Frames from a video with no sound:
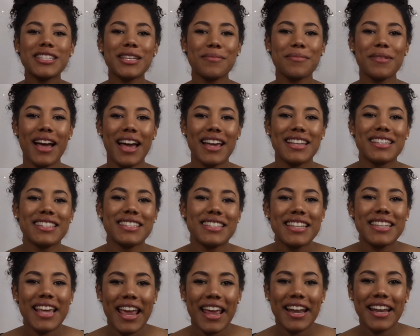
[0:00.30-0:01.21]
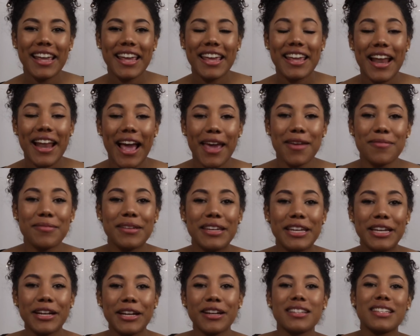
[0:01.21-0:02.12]
up guys, it's Hannah and I'm
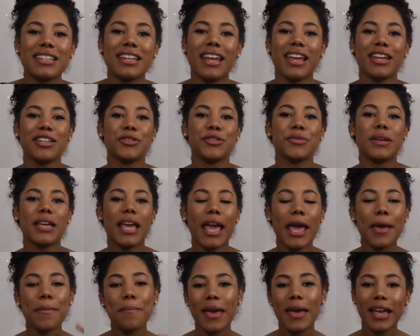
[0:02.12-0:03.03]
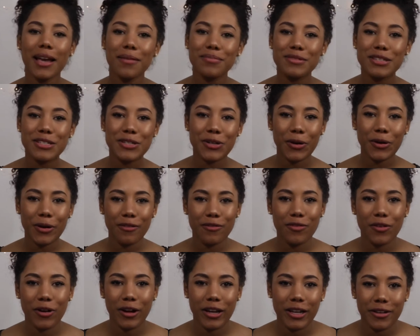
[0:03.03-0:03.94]
here today doing a makeup tutorial
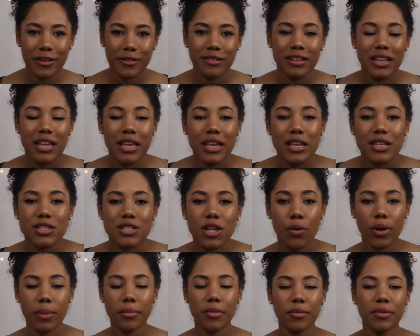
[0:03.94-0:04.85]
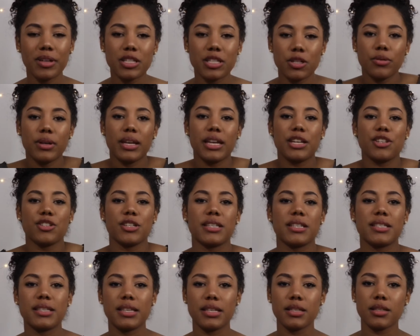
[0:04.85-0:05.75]
for you. So what I'm going to be doing is
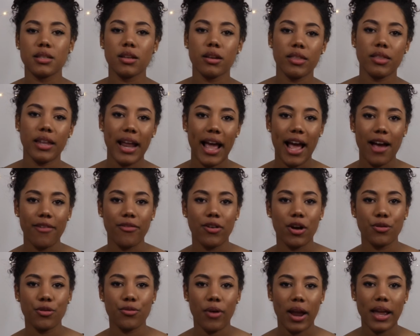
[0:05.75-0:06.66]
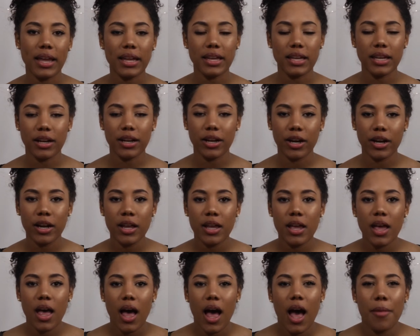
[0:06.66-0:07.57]
just this look that I have on right here.
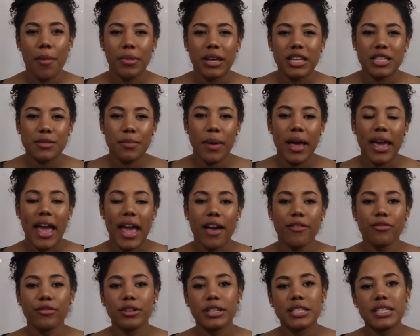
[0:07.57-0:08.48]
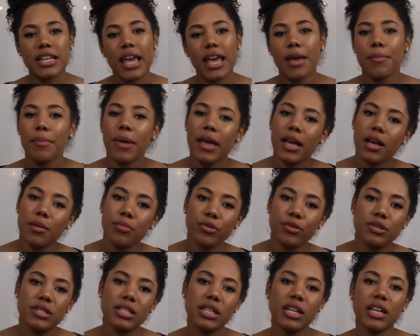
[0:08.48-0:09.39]
It's my everyday makeup
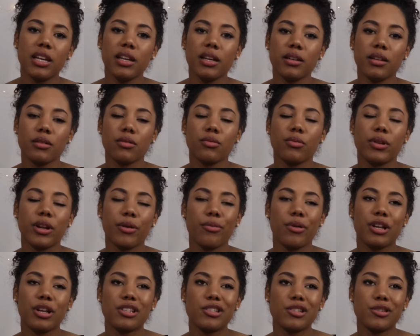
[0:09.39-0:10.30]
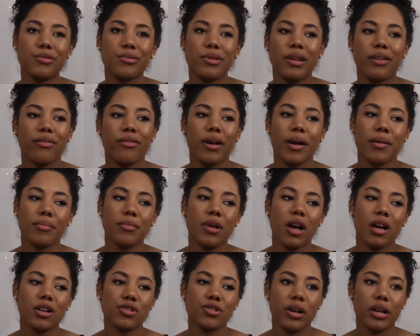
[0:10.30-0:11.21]
routine, what I want to do whenever I'm
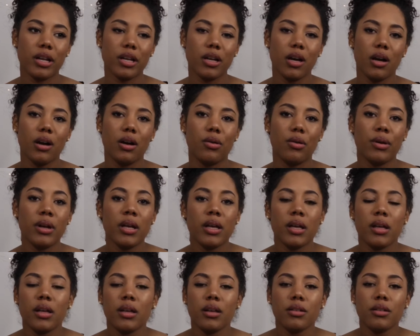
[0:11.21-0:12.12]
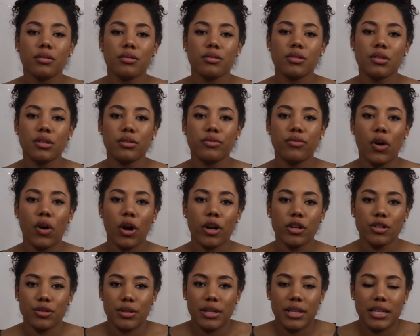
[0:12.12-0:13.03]
not trying to go too far
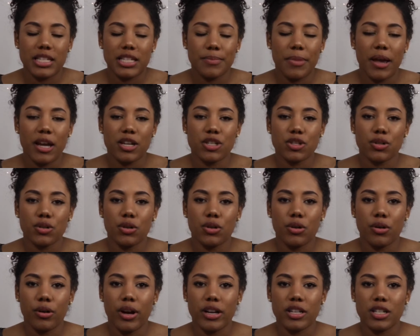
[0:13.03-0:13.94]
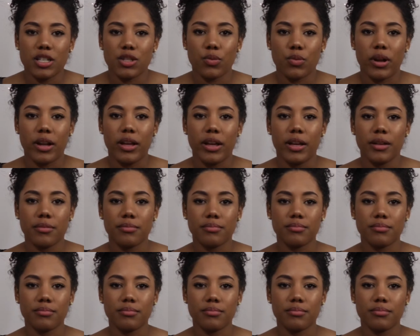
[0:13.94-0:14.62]
and do anything special, or I just want to